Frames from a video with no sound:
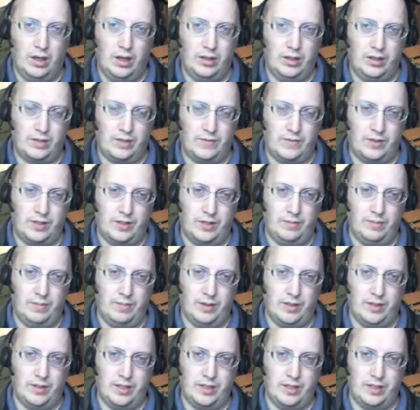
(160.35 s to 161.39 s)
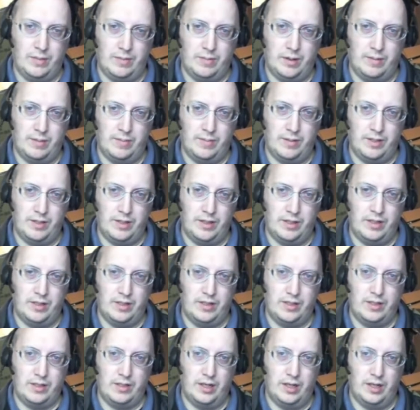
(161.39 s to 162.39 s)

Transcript: just for simplicity's purposes,